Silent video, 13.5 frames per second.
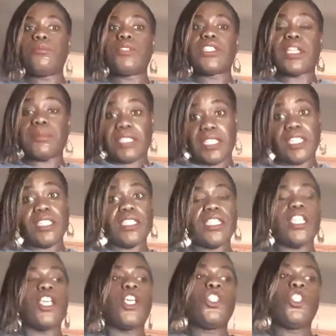
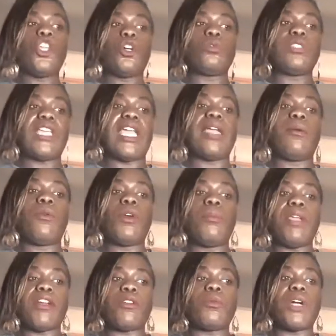substance know that what
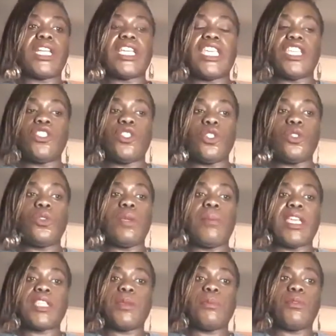marijuana can do, it
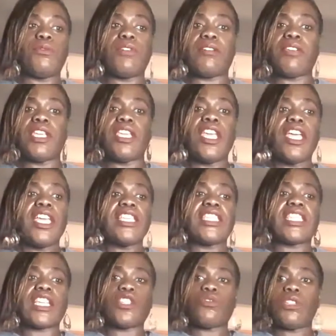makes people very
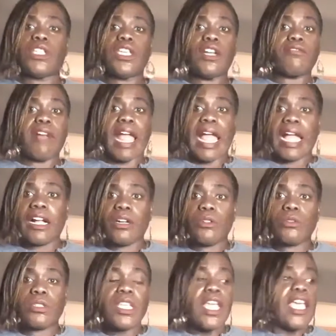sexually
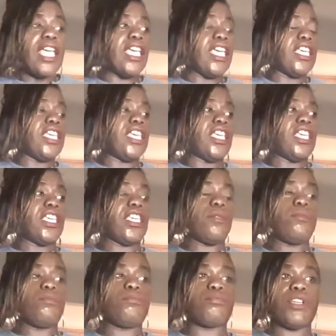aroused. It
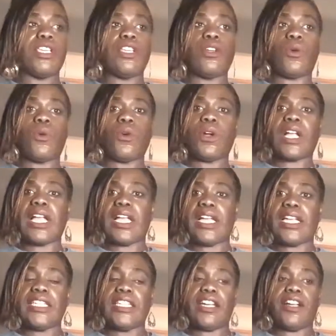can bring all
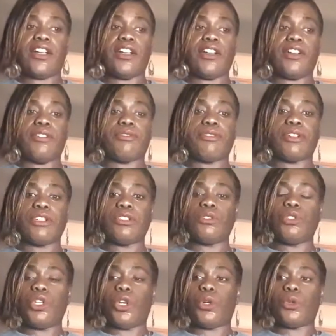kind of,
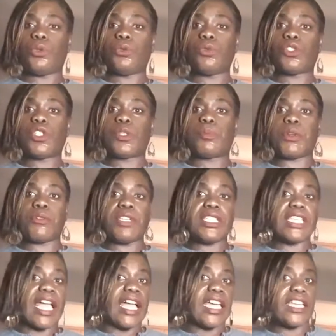you know,
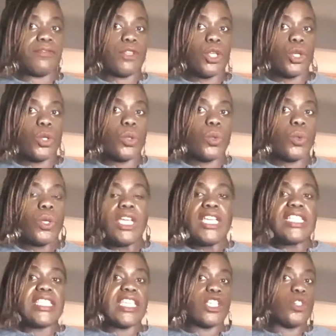spirits out of you,
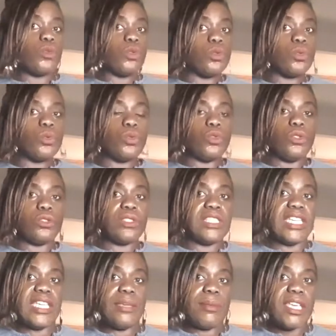sexual, you know,
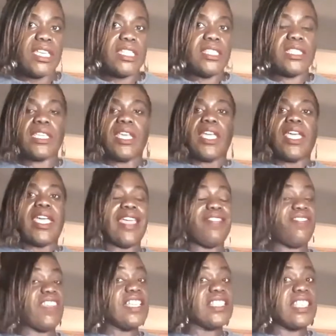demons,
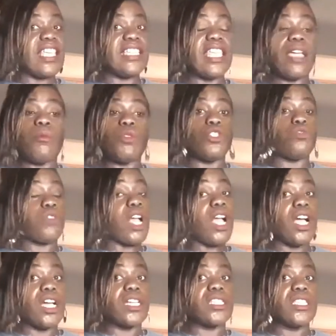things like that with
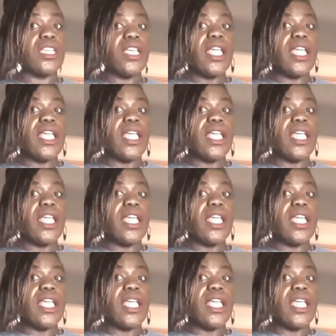drugs.